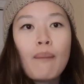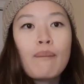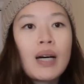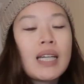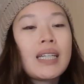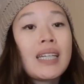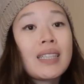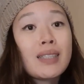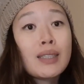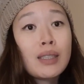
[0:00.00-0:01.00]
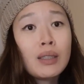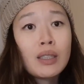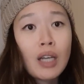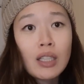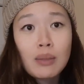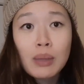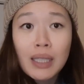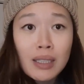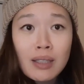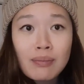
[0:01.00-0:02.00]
but it's still an awesome place.